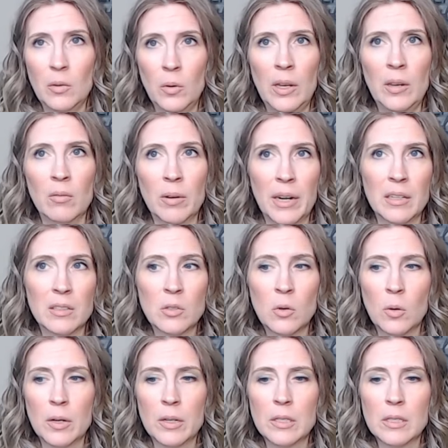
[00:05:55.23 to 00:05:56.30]
it ran its
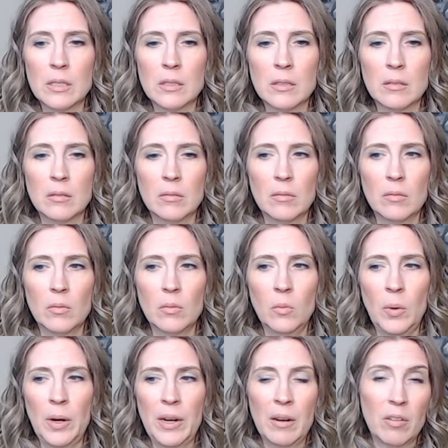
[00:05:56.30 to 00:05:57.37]
course.
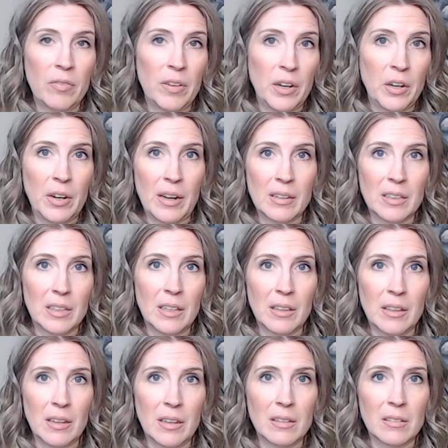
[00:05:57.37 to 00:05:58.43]
We never figured out
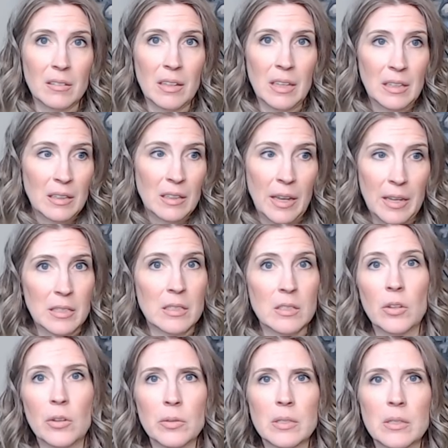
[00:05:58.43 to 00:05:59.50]
anything, and the case is
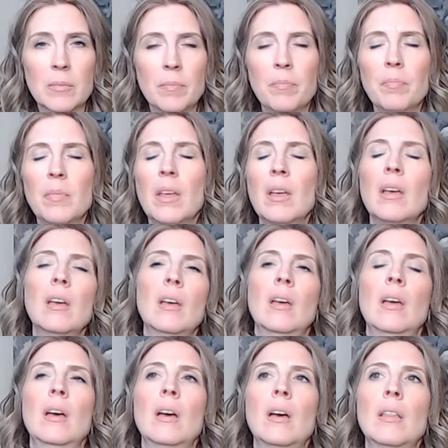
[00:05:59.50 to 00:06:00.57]
closed.
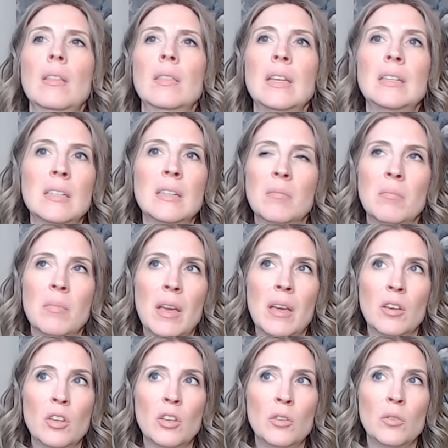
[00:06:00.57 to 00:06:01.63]
They didn't
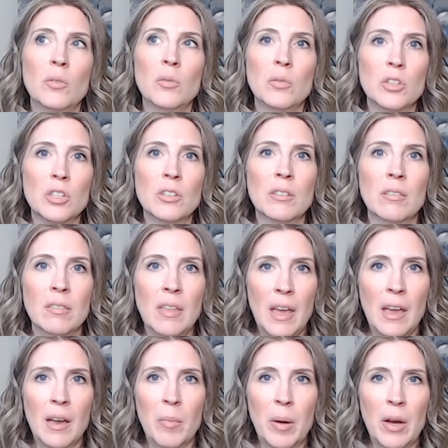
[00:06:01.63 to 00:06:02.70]
make a huge
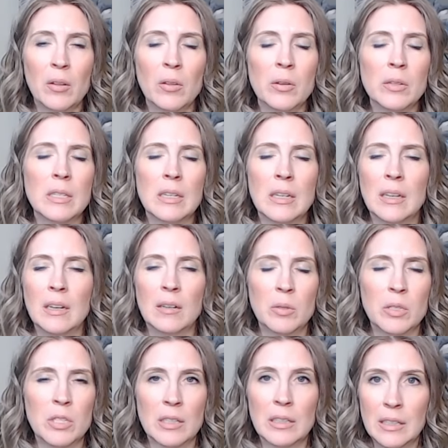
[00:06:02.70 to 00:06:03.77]
thing about closing it. It
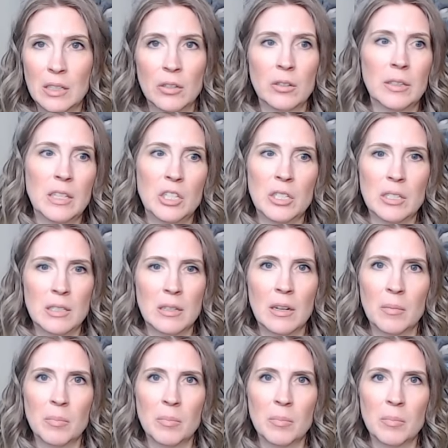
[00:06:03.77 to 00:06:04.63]
was literally just an